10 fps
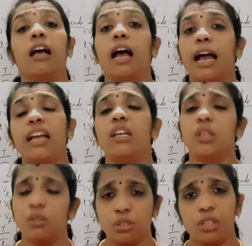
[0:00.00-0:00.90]
and
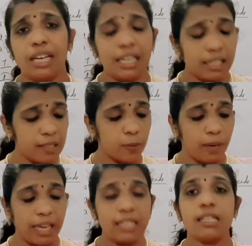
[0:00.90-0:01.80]
usually it is
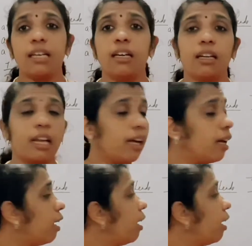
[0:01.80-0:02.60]
placed the